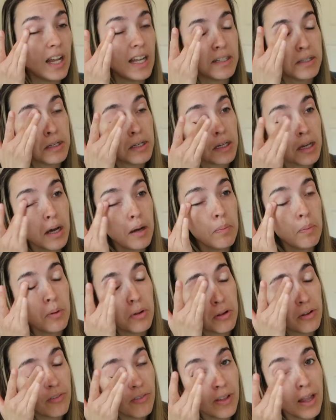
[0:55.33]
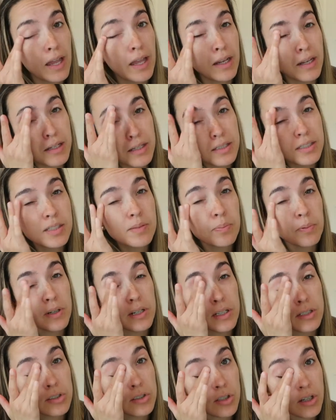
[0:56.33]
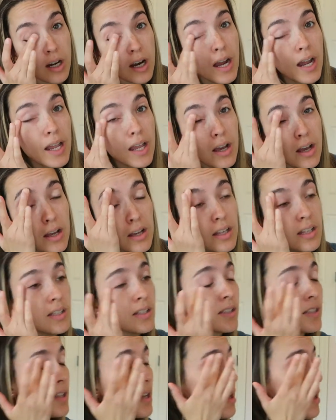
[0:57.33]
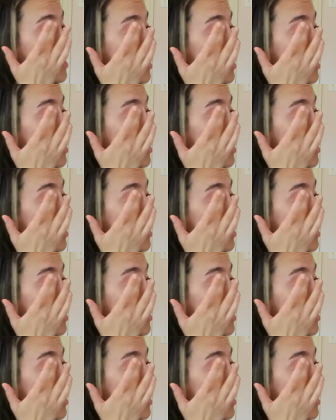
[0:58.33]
I did a couple of like spring try-ons,